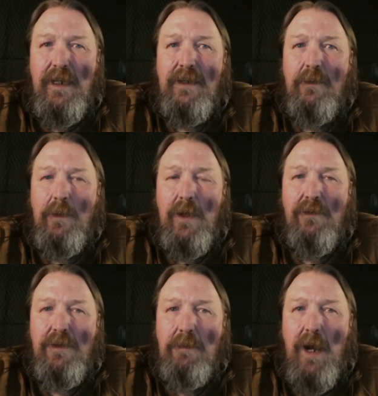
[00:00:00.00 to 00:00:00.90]
the rear
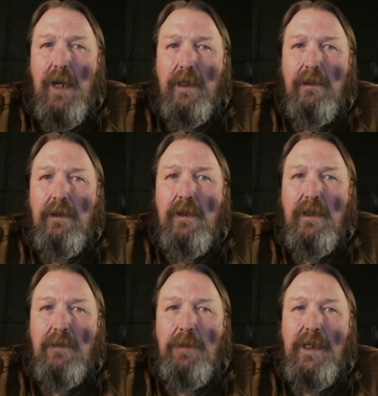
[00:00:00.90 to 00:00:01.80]
of the mic
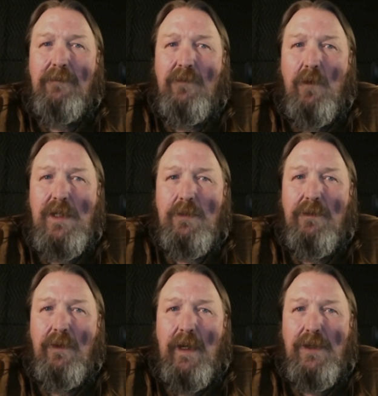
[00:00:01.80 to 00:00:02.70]
can pick up voice
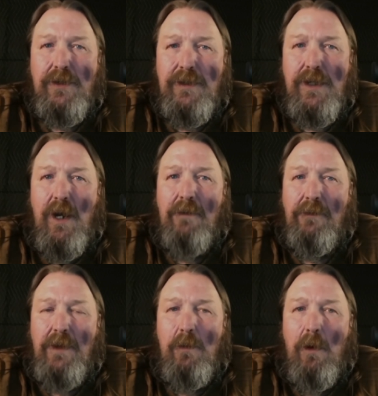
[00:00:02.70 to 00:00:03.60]
reflections off
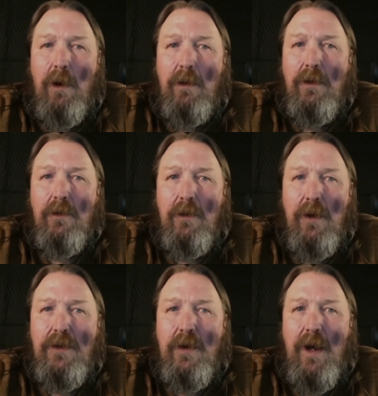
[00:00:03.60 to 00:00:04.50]
of a wall or
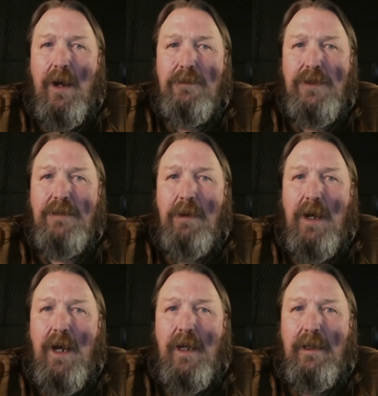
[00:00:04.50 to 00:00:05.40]
other objects
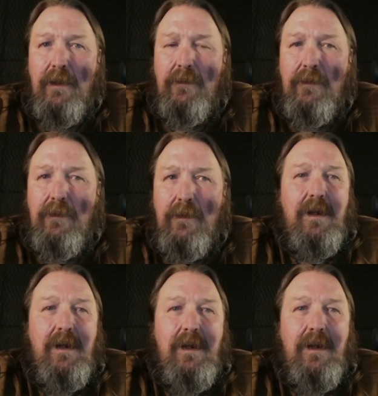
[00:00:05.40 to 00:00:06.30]
behind it.
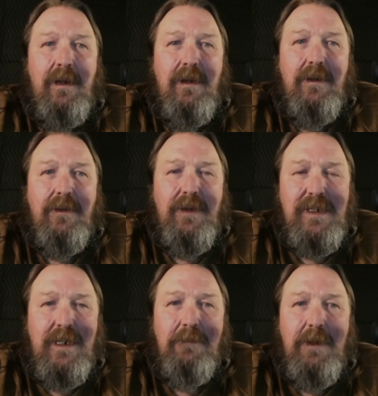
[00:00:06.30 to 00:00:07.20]

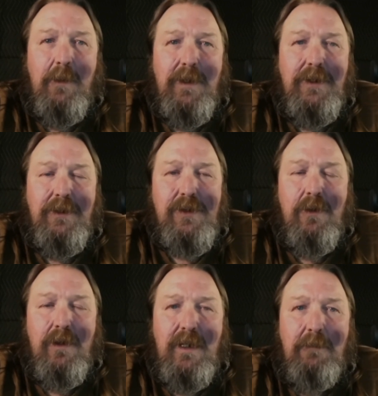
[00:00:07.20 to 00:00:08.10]
This can be reduced
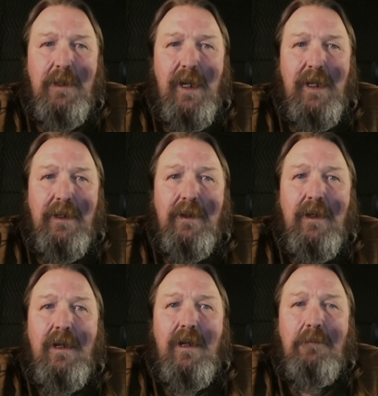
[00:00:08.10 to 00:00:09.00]
or eliminated
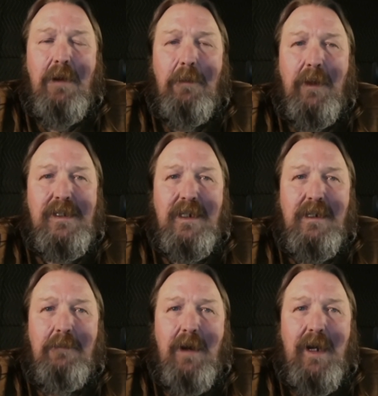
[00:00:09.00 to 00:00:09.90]
by placing
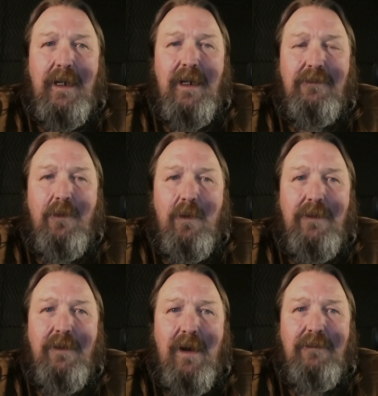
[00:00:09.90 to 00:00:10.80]
the mic at a
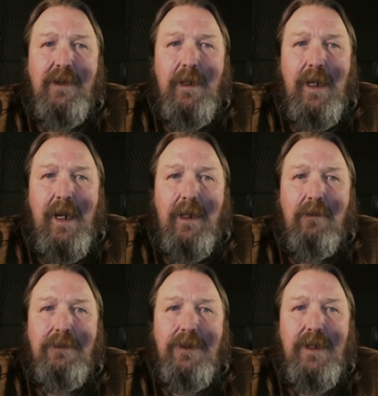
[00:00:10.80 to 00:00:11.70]
45-degree
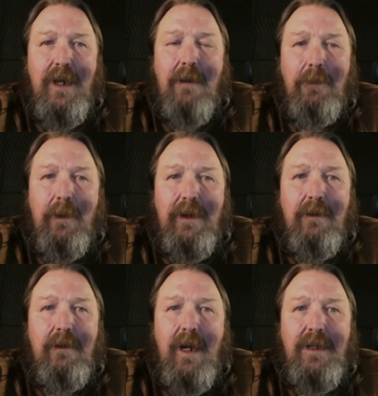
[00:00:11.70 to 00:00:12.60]
angle to the
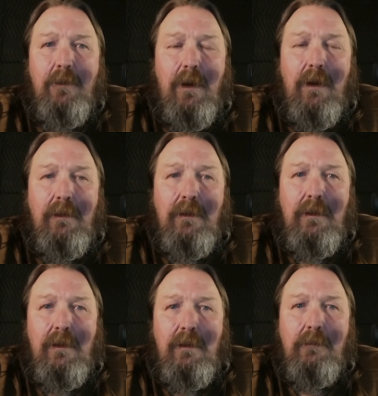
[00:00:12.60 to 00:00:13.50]
operator and the wall,
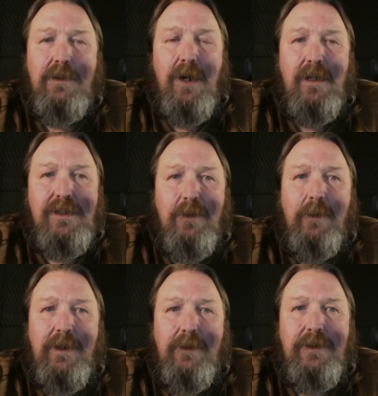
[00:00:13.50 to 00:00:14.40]
which also
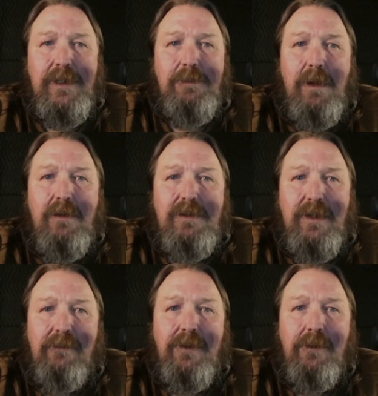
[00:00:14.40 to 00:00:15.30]
reduces plosives.